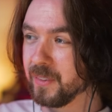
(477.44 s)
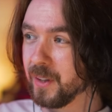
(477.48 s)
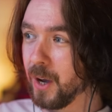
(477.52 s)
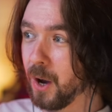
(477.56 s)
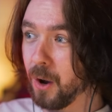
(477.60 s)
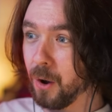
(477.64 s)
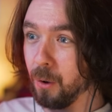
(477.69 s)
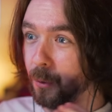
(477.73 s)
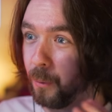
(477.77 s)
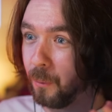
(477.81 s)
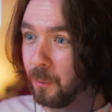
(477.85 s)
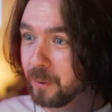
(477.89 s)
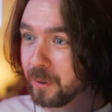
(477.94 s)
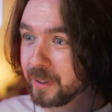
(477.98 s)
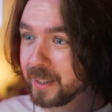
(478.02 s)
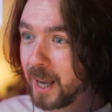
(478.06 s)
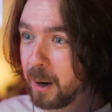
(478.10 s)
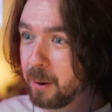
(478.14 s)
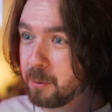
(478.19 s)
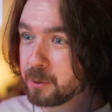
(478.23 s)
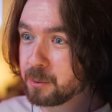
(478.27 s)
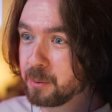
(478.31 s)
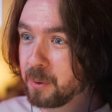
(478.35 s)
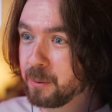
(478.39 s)
No,
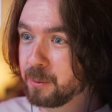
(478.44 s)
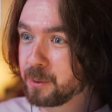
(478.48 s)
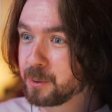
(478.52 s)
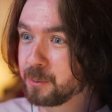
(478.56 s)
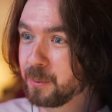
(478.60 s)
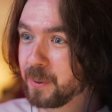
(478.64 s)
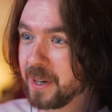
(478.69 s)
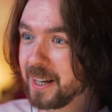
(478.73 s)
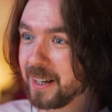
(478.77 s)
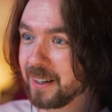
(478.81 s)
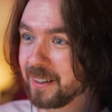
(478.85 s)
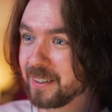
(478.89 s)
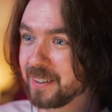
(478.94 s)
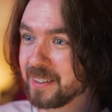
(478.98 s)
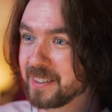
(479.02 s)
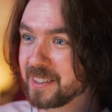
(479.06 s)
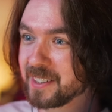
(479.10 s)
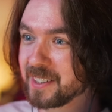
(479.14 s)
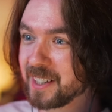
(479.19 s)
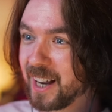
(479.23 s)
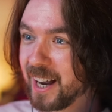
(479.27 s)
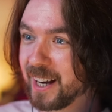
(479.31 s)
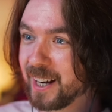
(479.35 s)
that was what was weird.